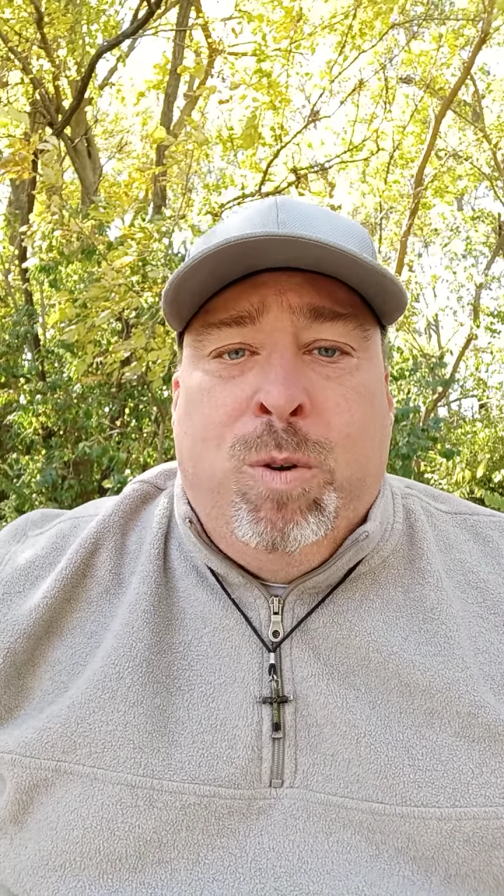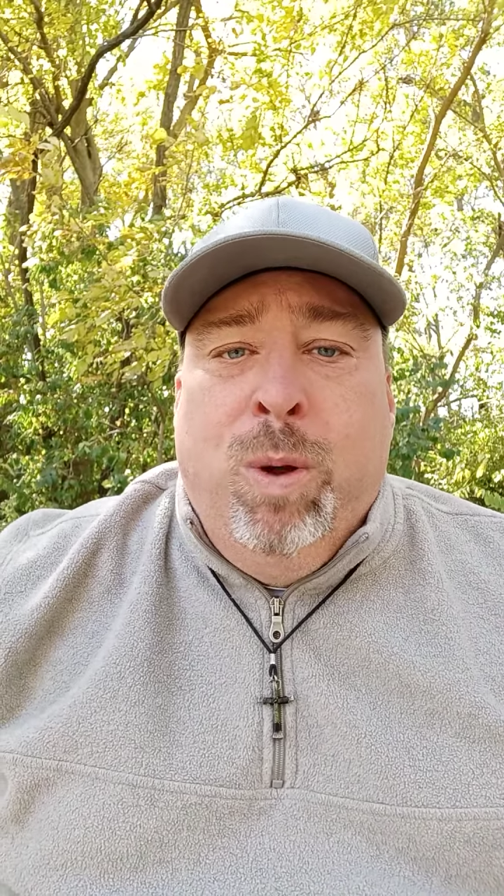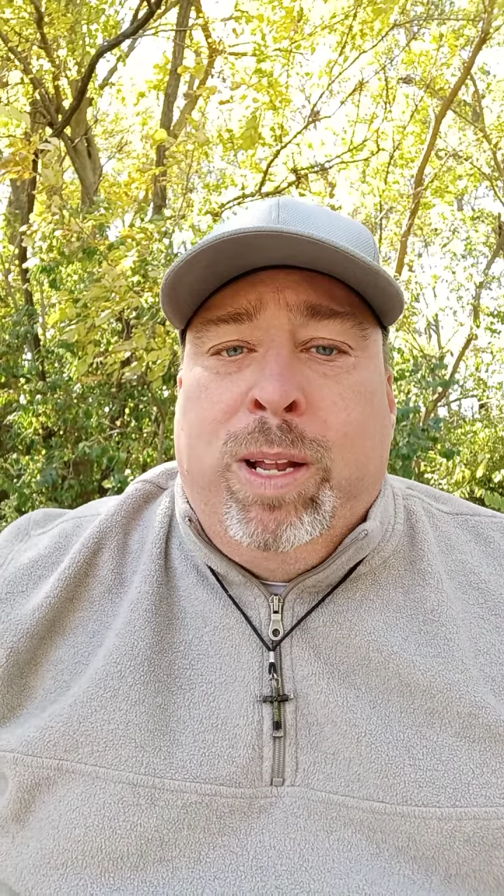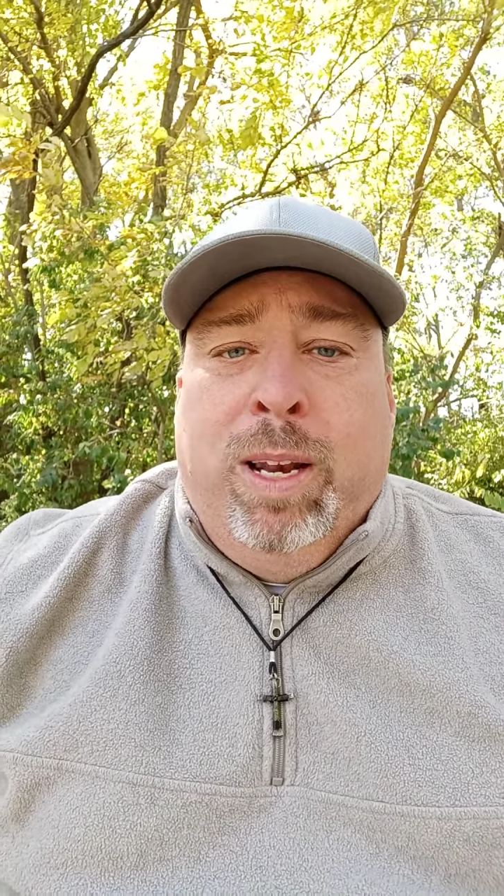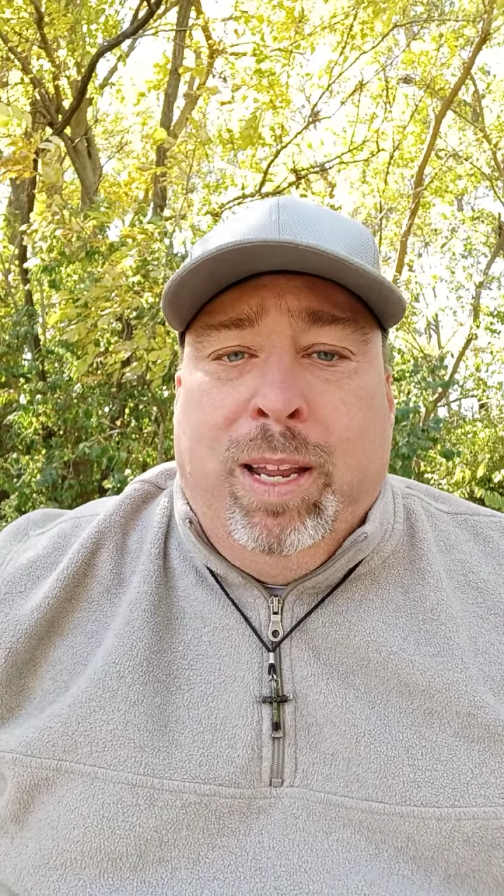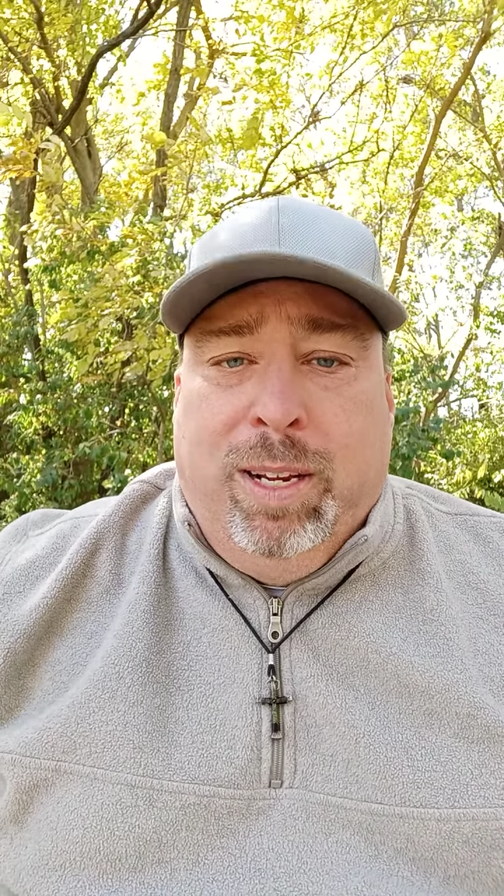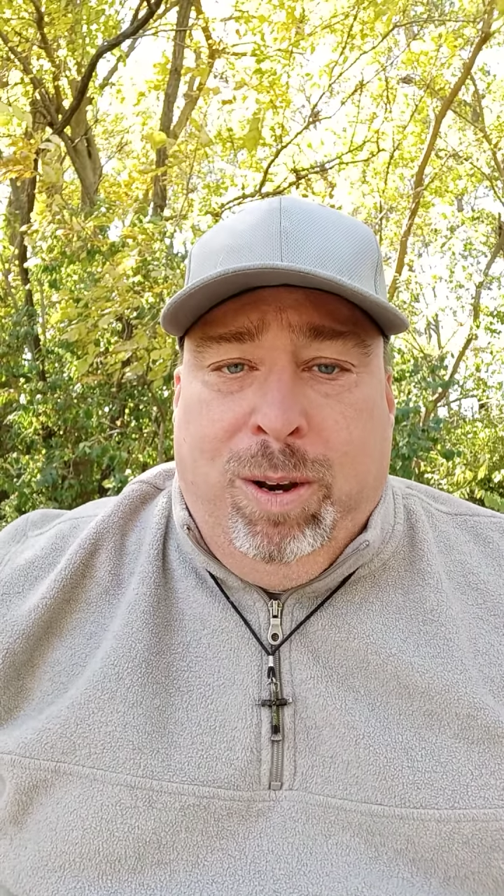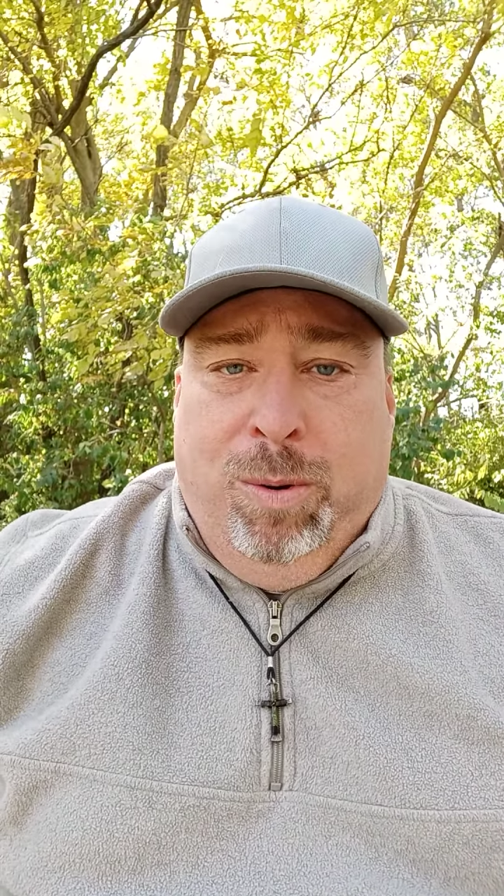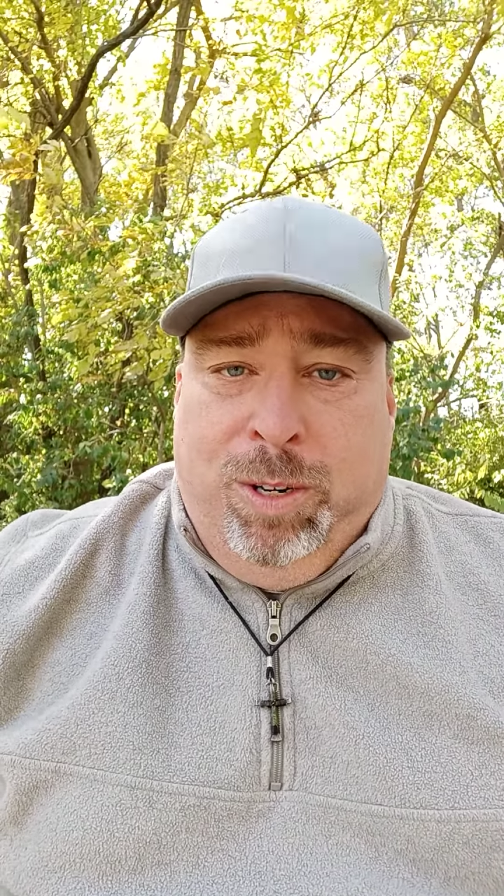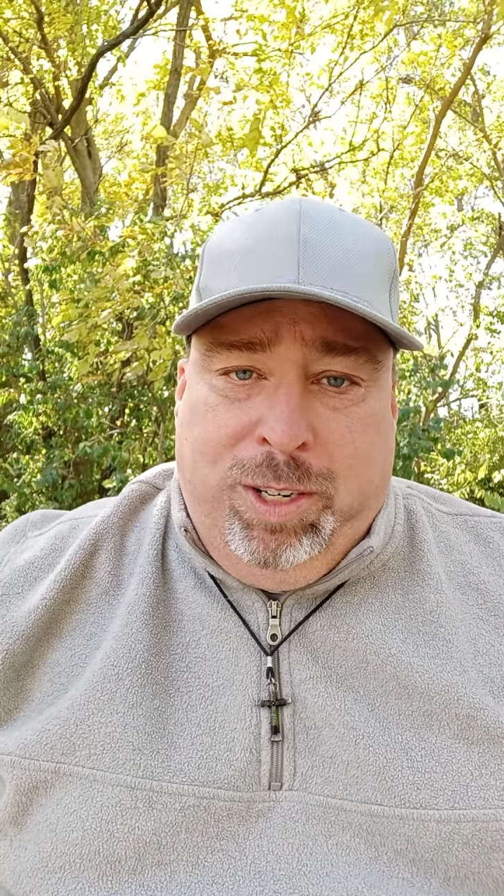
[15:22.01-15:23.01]
quickly,
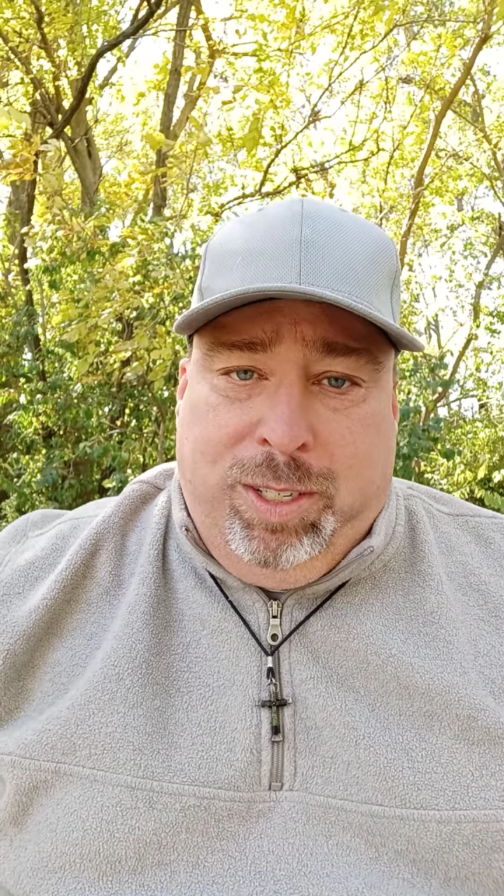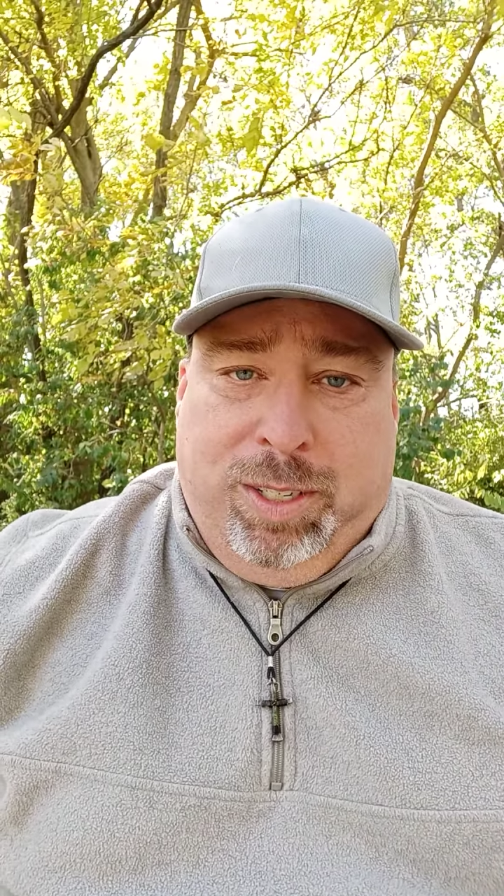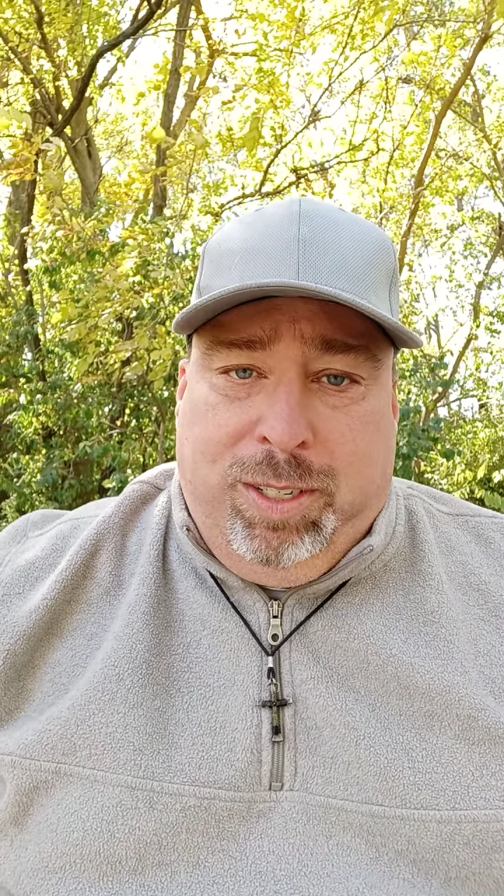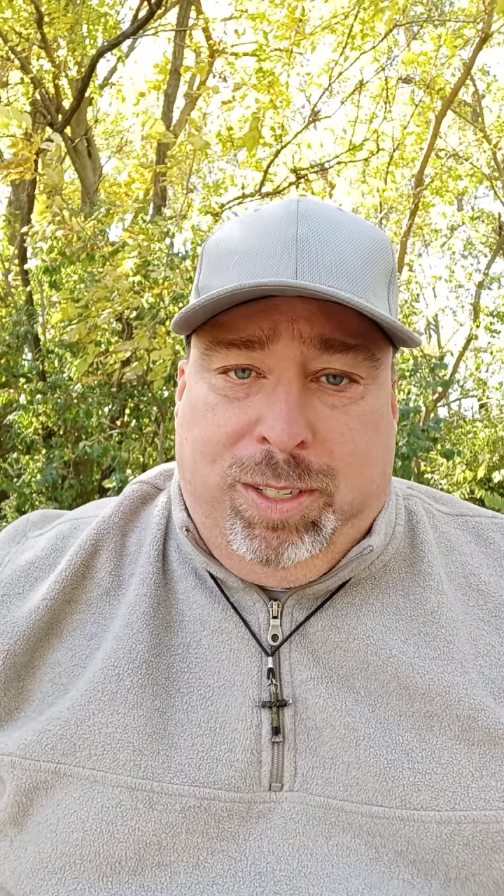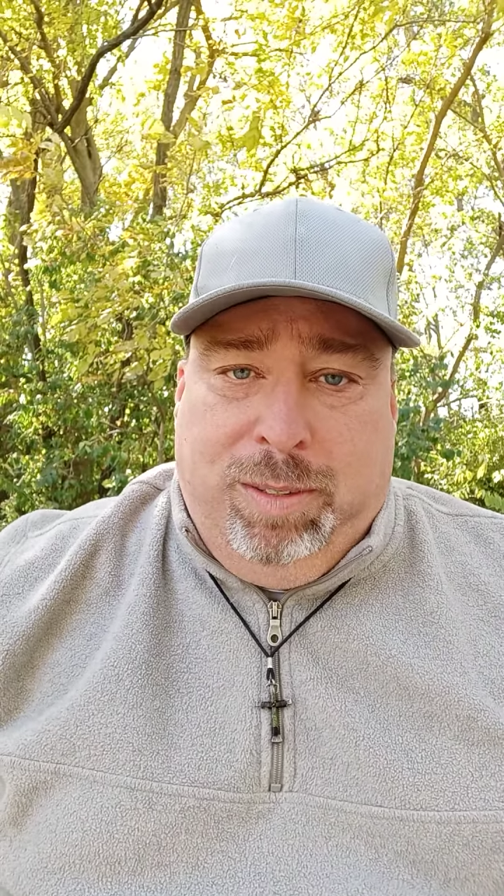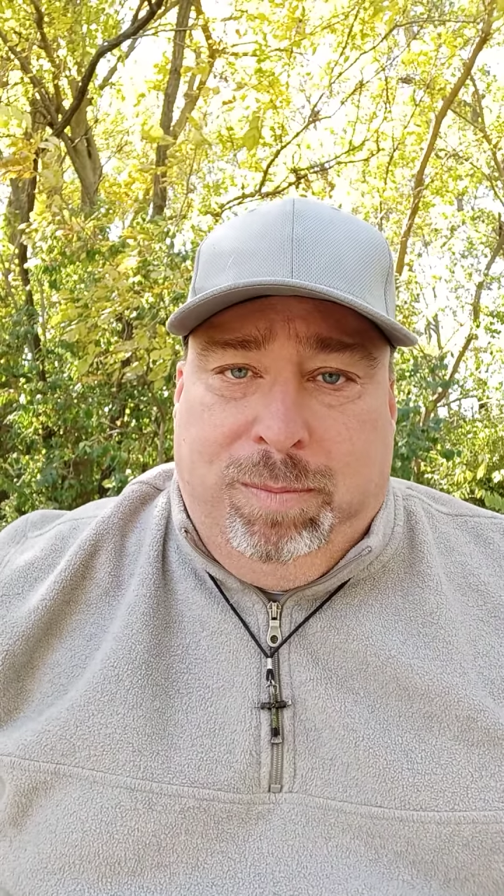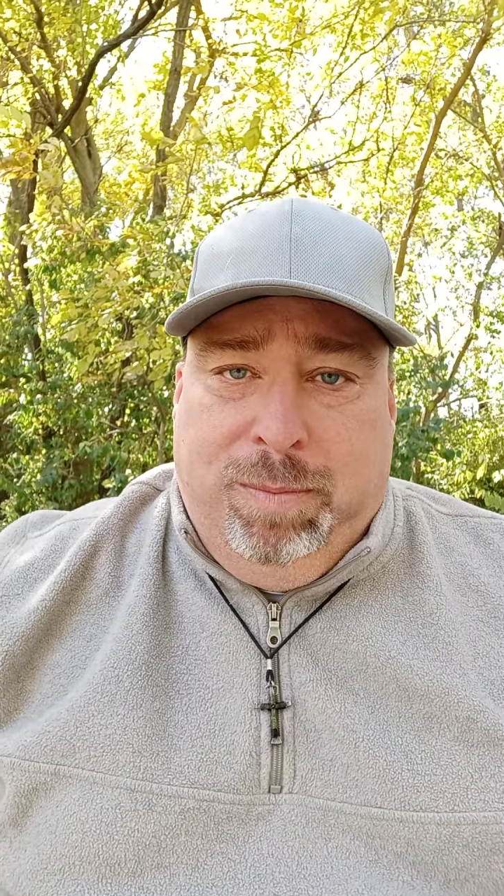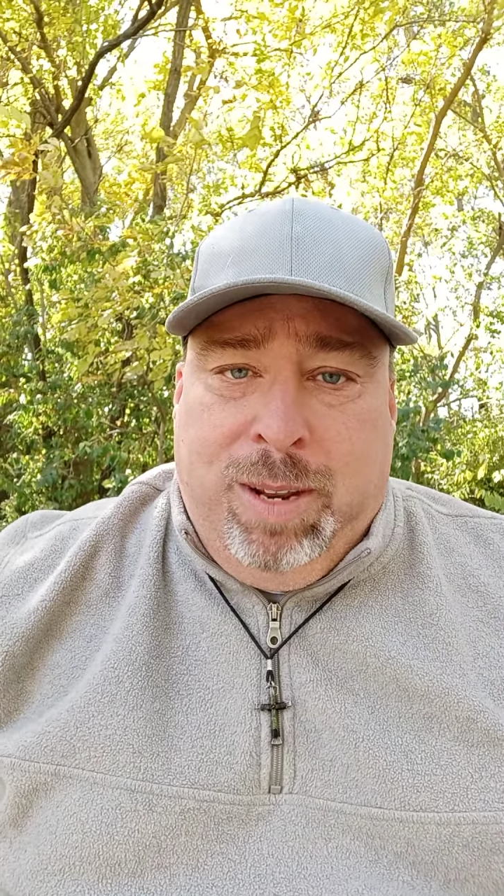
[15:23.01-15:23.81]
Lord Jesus.